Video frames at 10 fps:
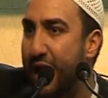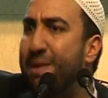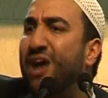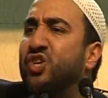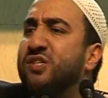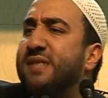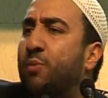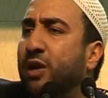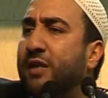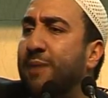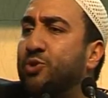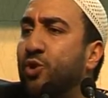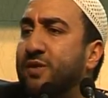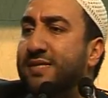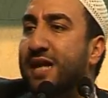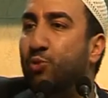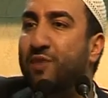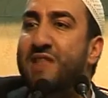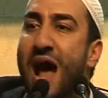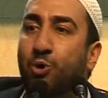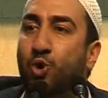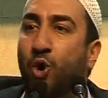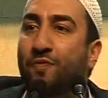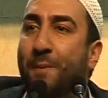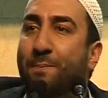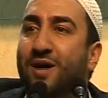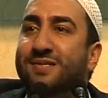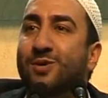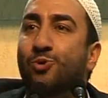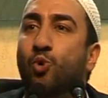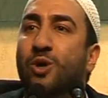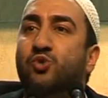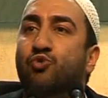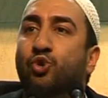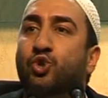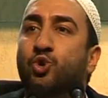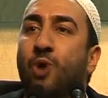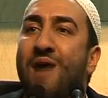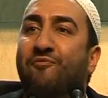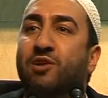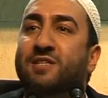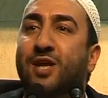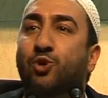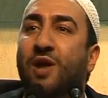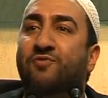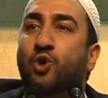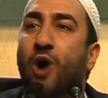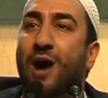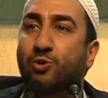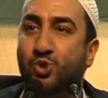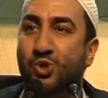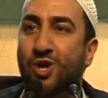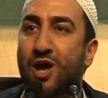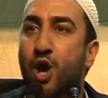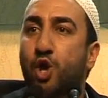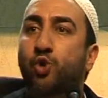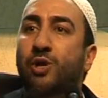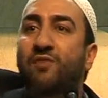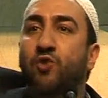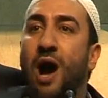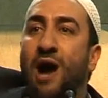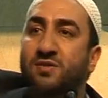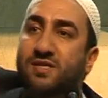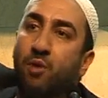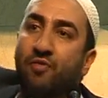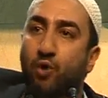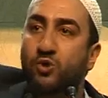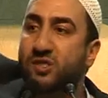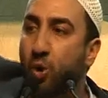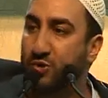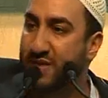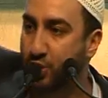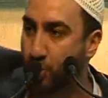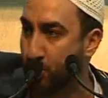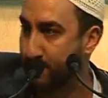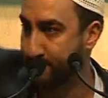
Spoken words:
Imagine someone came to you and said, "We've now caught the person who was rude to you every day you left your house. You leave your house, someone throws stones at you.